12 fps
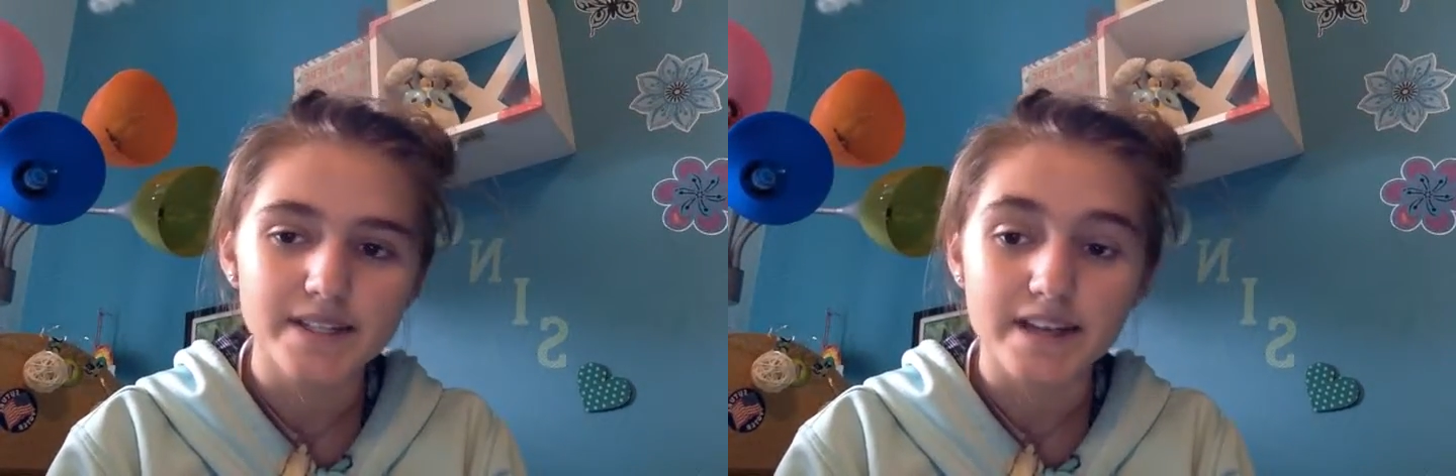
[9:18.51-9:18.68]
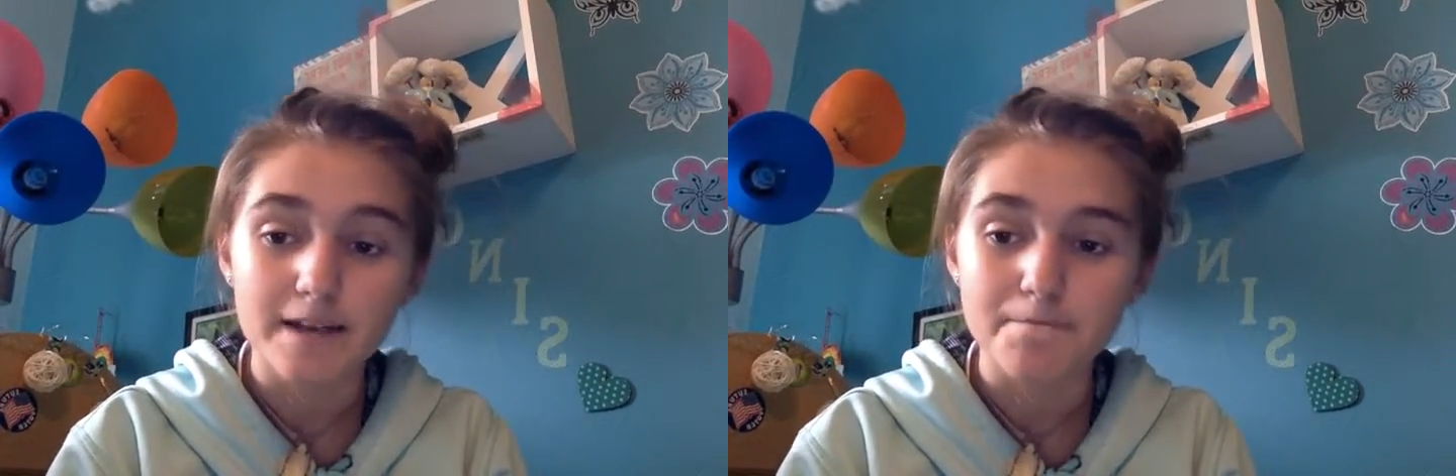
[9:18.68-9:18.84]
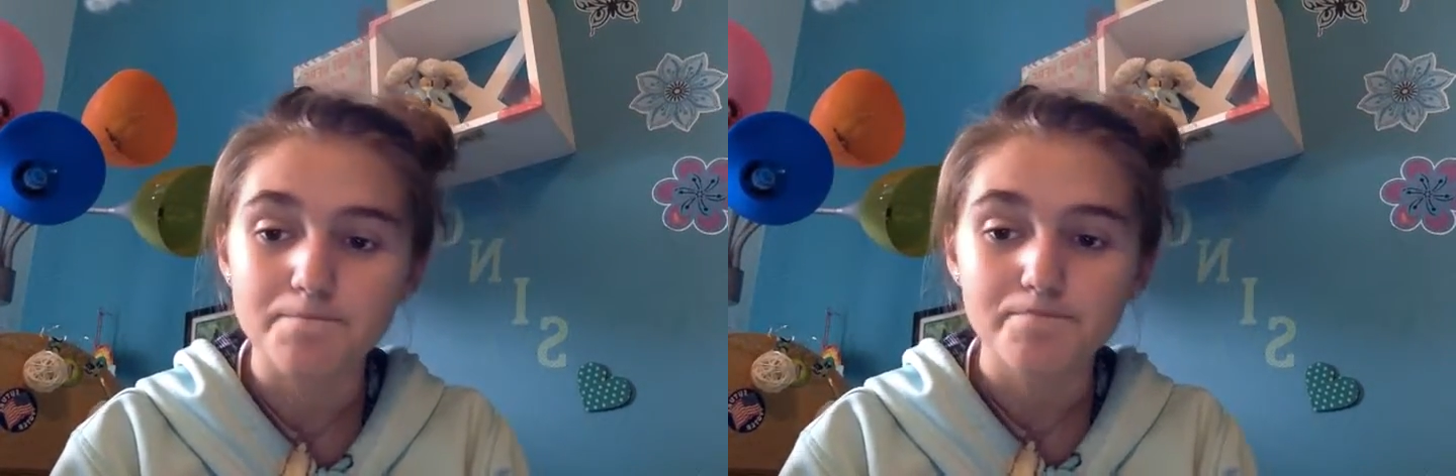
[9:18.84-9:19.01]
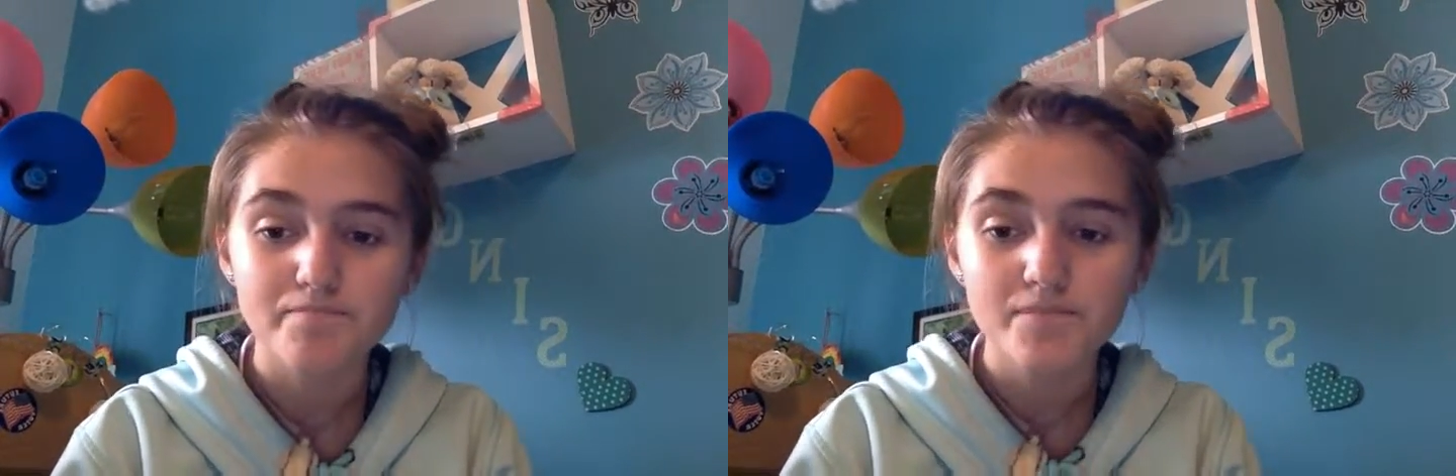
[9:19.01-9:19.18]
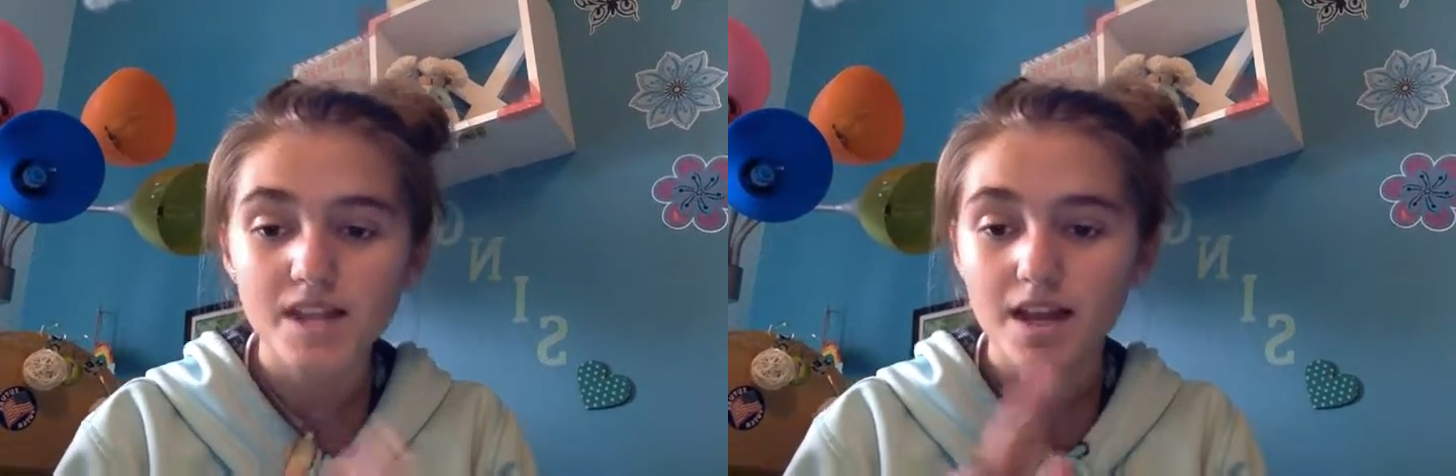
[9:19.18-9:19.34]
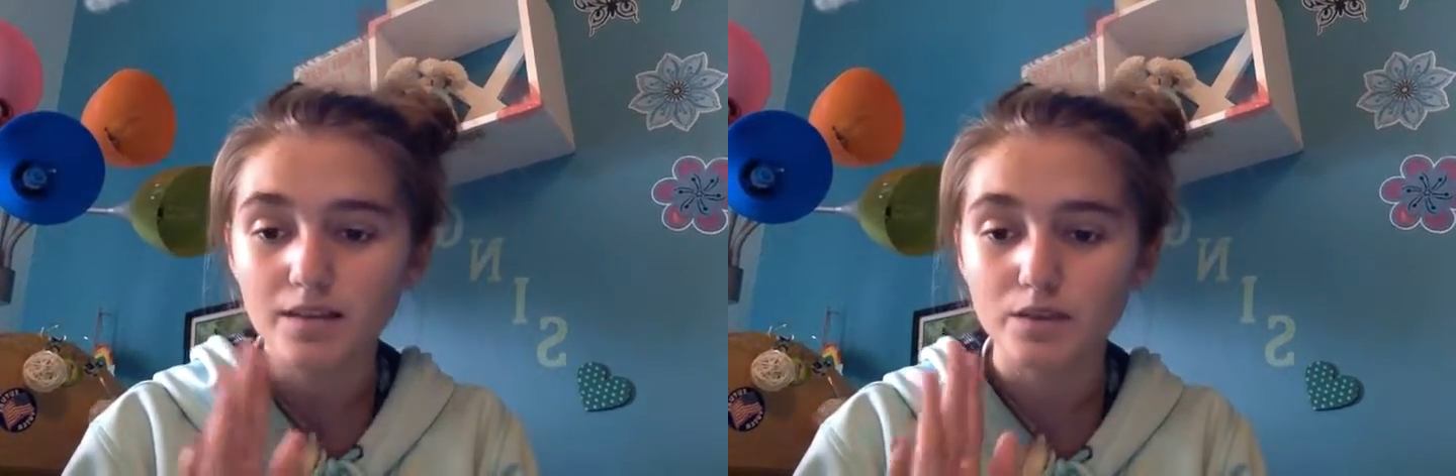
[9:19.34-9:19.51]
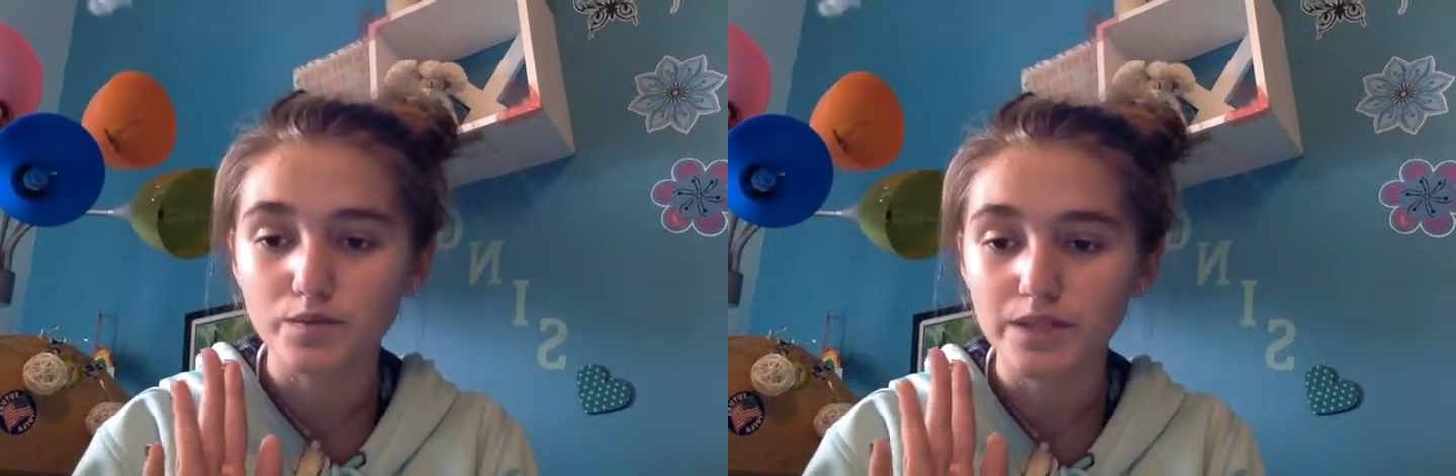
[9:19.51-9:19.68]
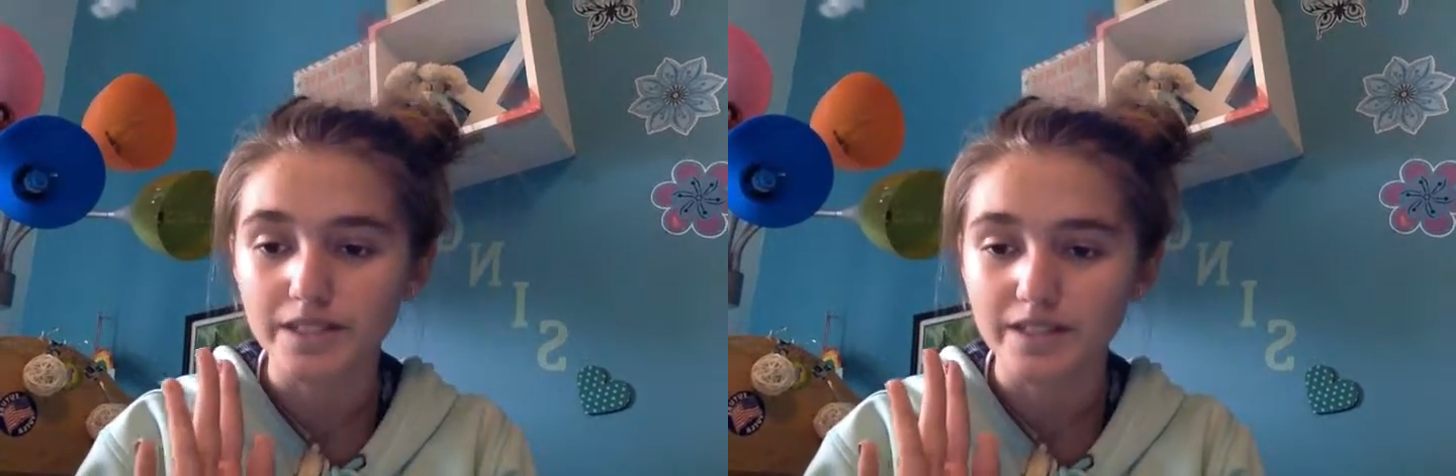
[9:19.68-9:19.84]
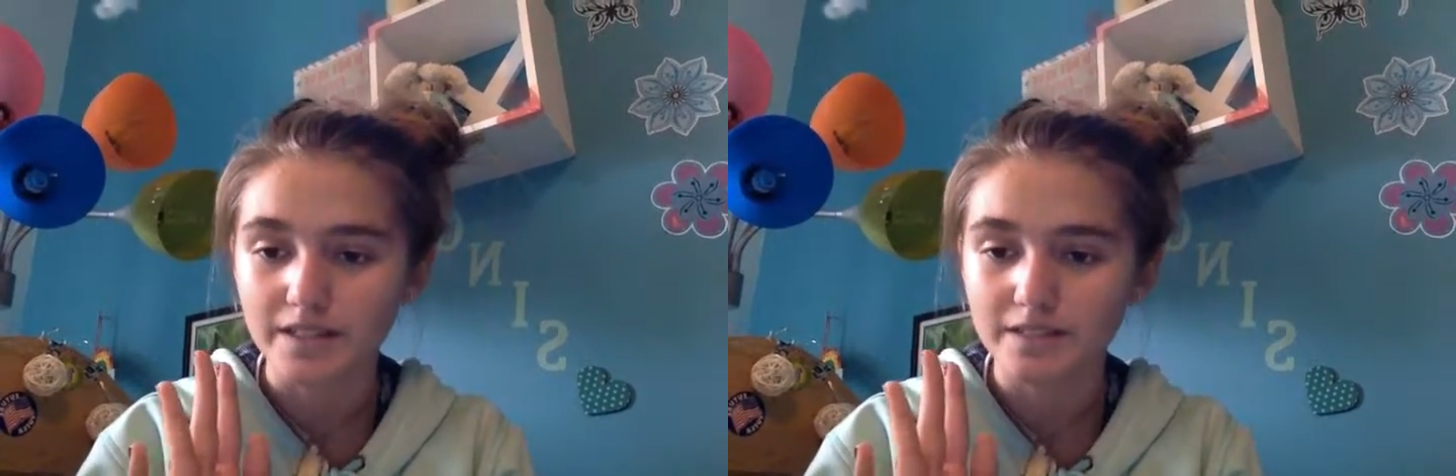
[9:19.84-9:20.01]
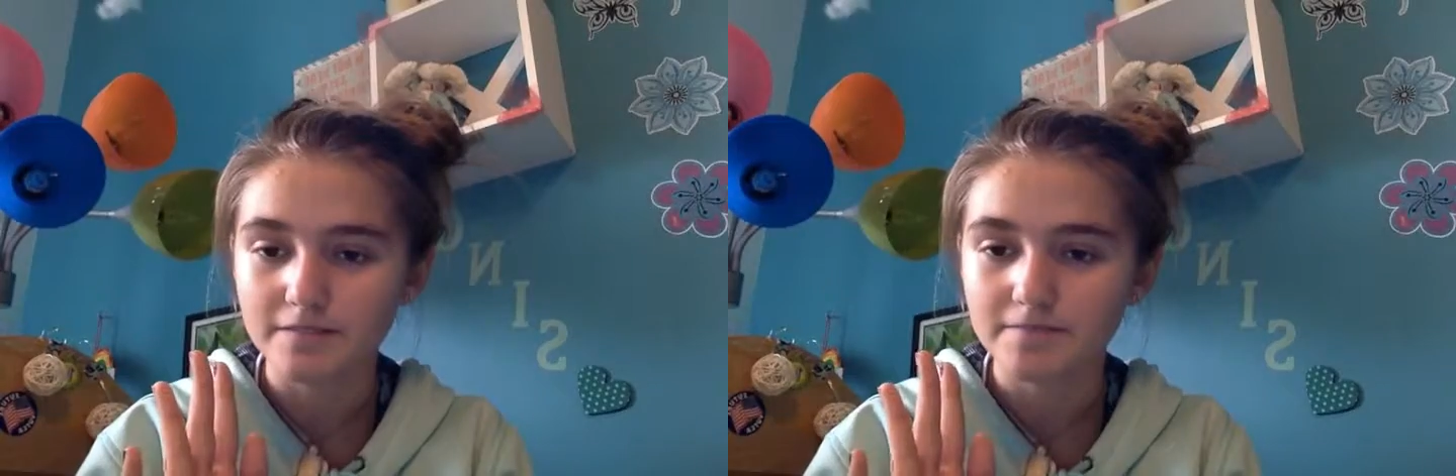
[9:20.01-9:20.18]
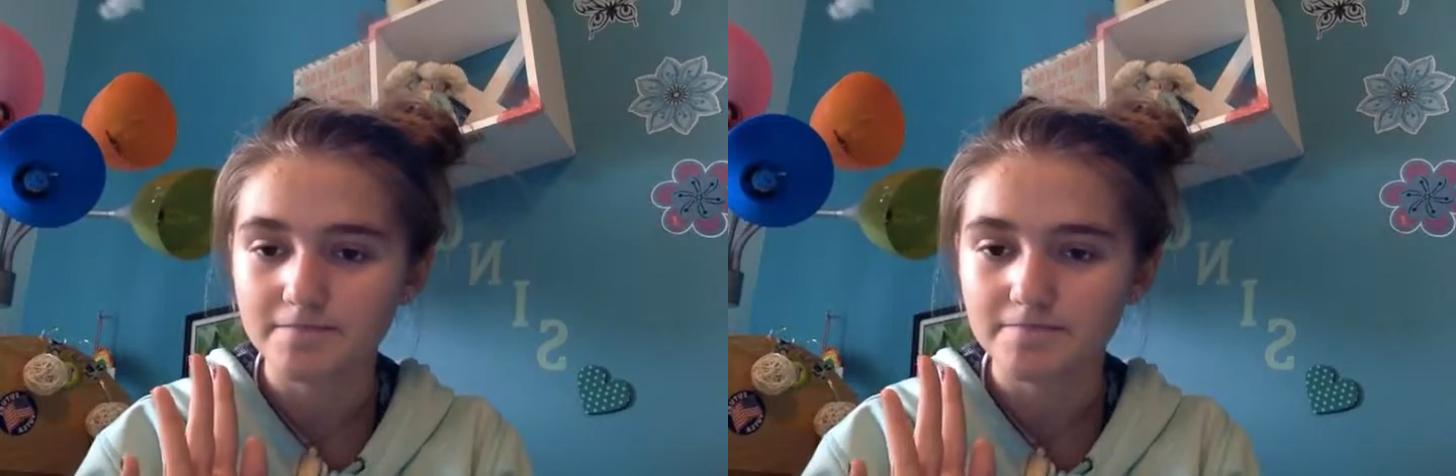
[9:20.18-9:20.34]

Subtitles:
the game. I was really young.